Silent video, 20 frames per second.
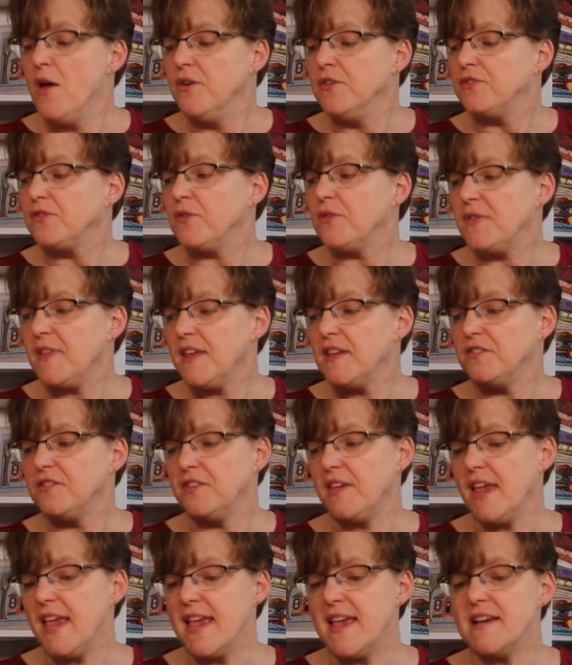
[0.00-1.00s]
So this
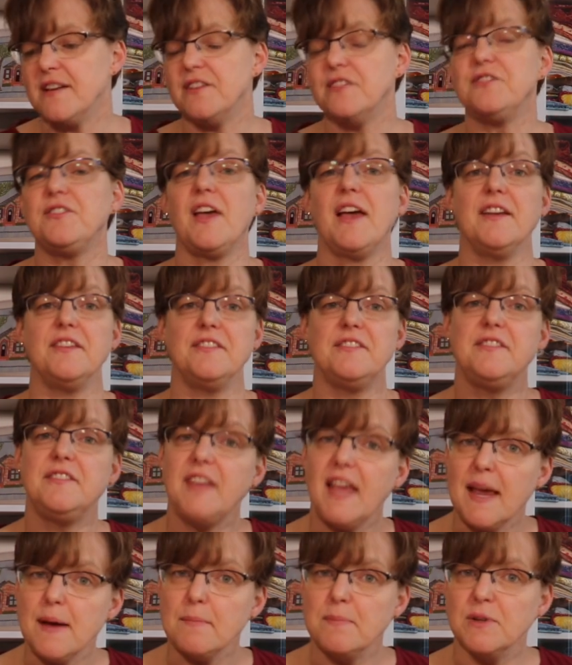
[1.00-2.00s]
is a
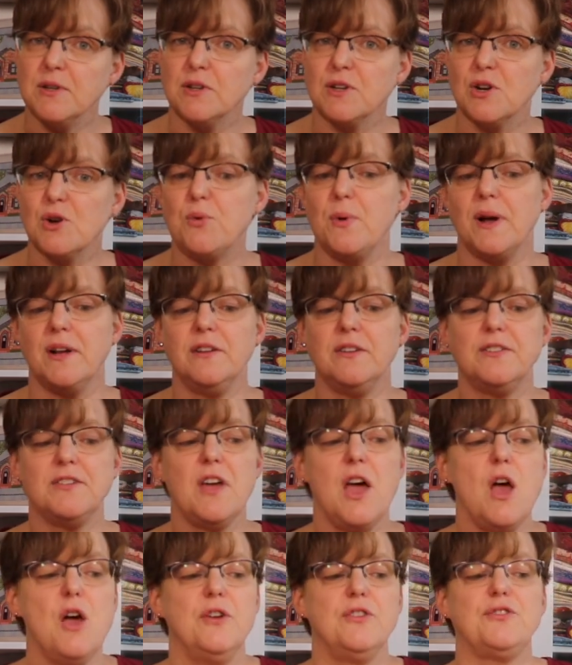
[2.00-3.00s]
sampler quilt,
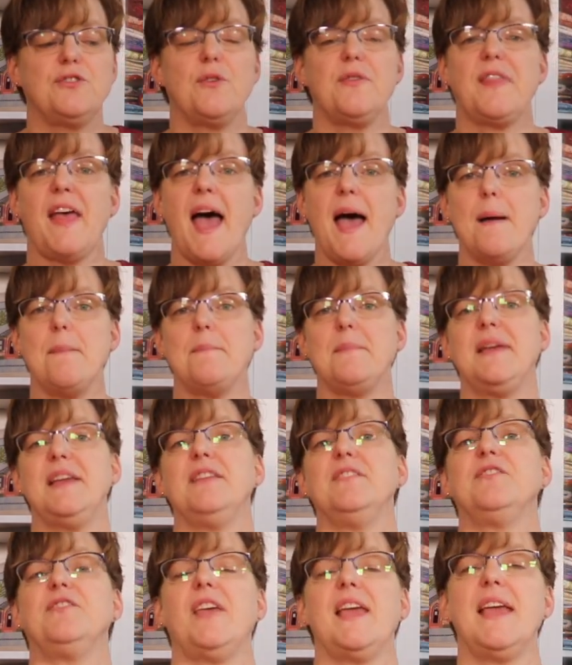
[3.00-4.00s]
so that
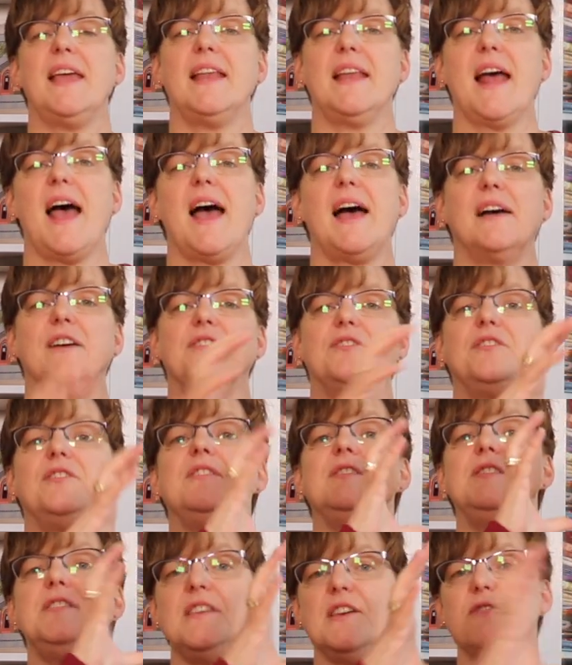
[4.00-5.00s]
means it has
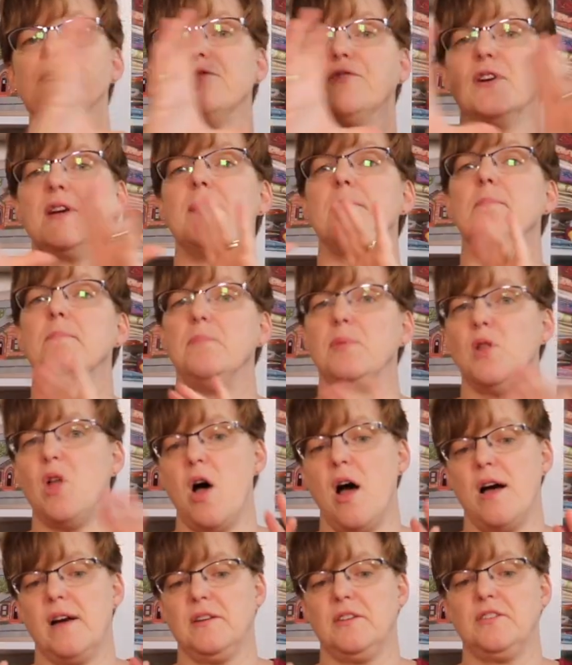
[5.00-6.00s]
different
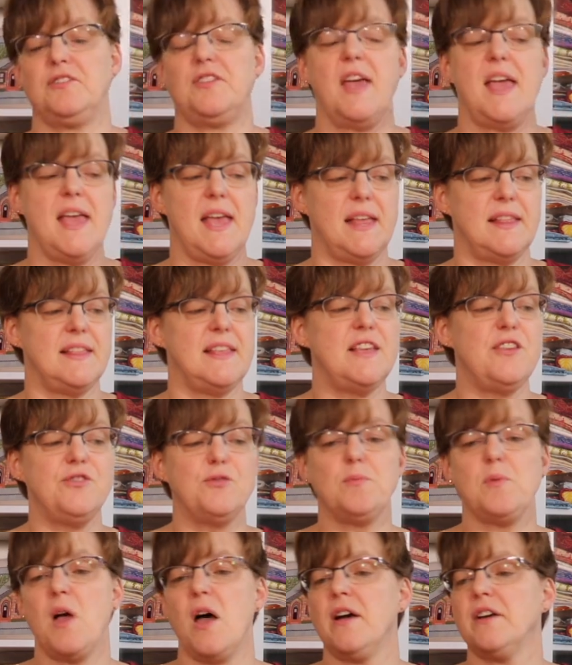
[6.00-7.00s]
blocks. And these
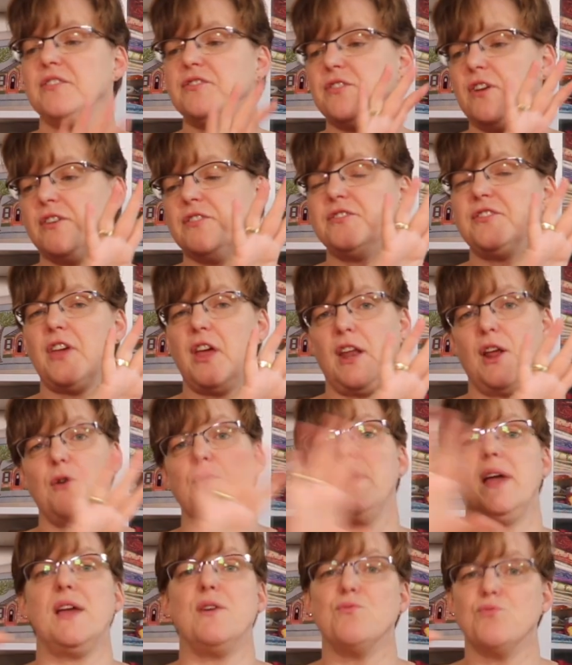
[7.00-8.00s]
blocks are set
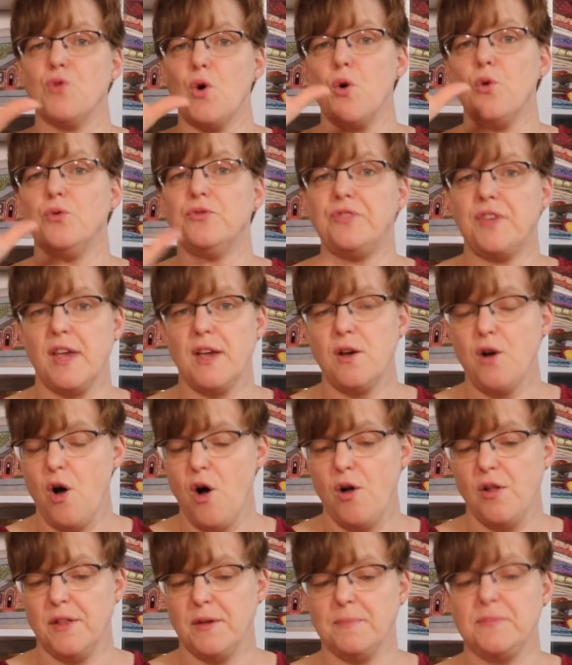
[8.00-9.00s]
out in rows and
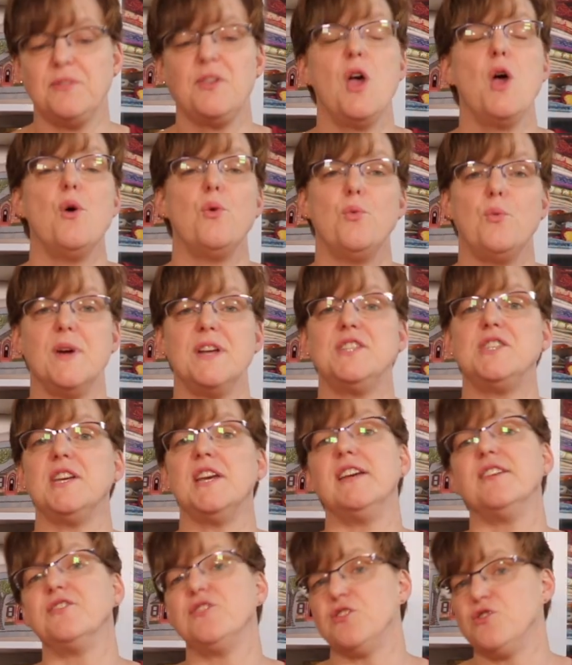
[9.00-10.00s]
columns, which
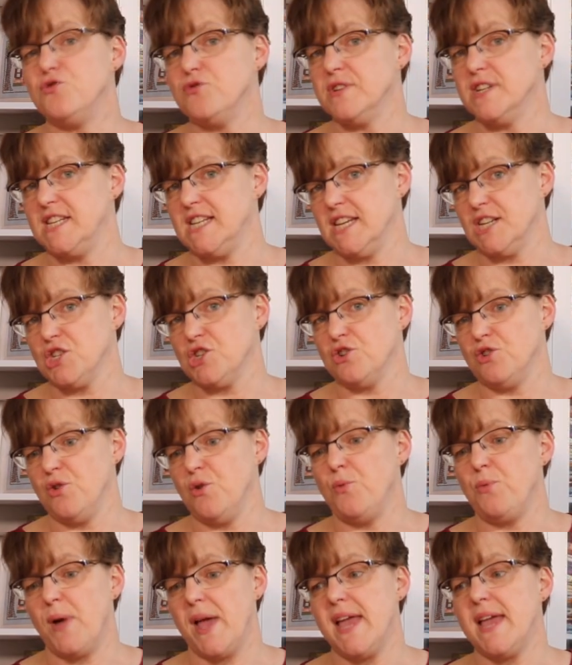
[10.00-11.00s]
is a
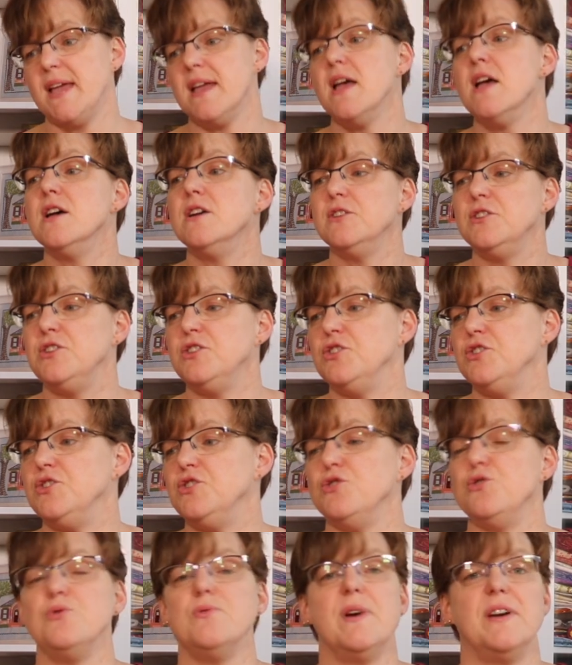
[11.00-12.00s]
traditional way to
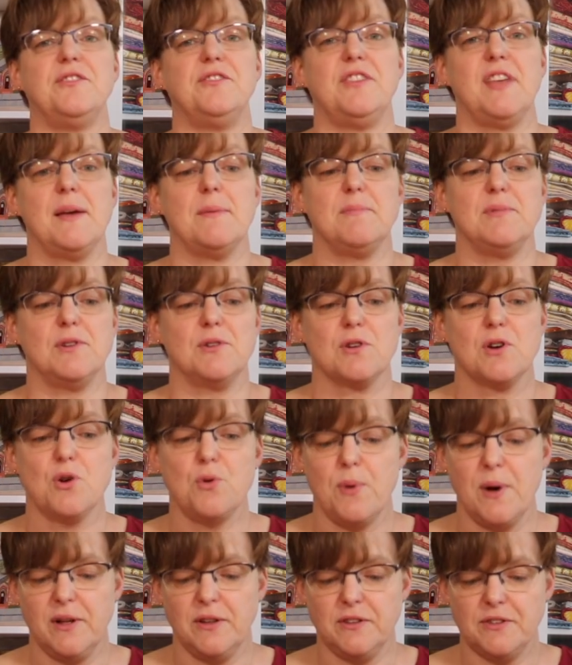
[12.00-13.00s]
do a sampler
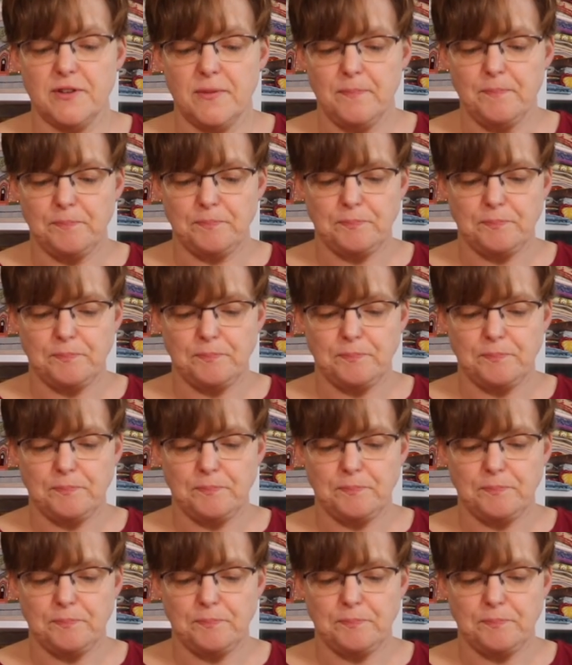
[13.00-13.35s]
quilt.